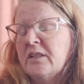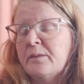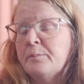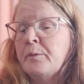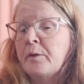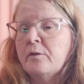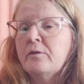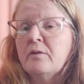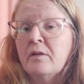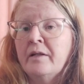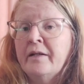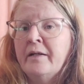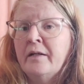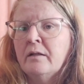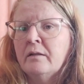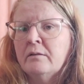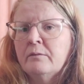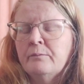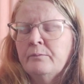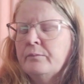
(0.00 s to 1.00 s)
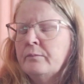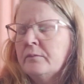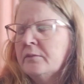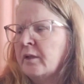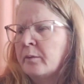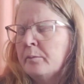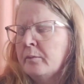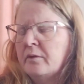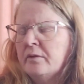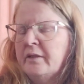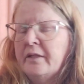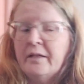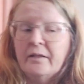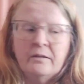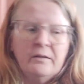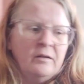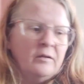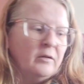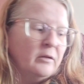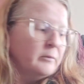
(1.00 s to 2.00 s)
both Claire. They're
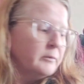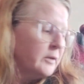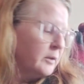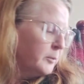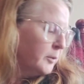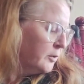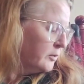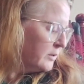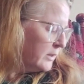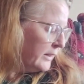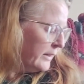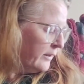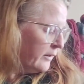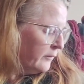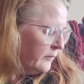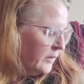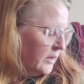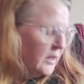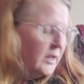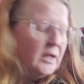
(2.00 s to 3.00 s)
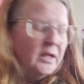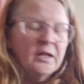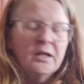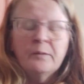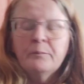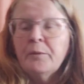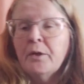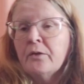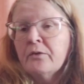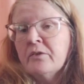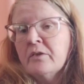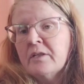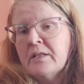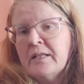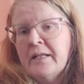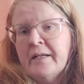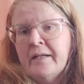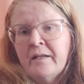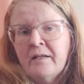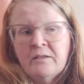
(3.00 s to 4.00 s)
both Claire. Both of the
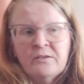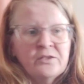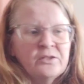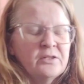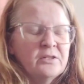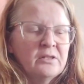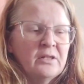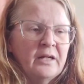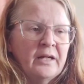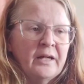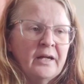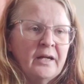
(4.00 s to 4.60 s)
Claires